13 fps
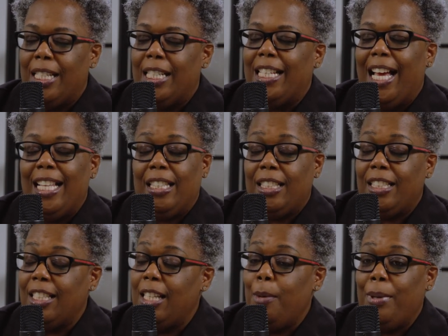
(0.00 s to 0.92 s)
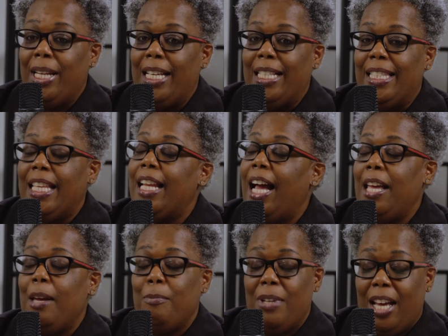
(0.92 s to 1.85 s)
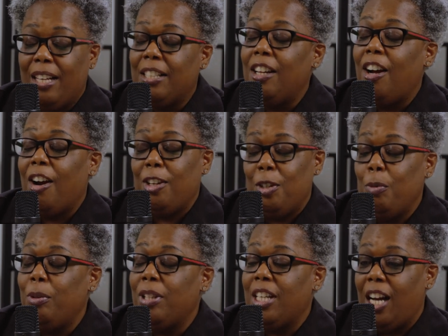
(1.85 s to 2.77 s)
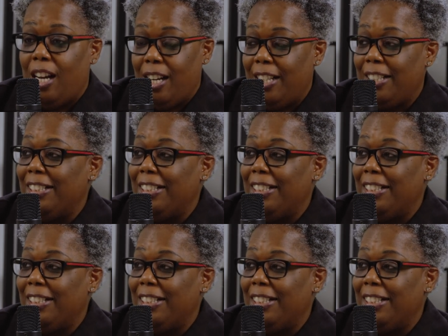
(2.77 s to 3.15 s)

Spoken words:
And I looked at him and I said, I am not going to argue with God.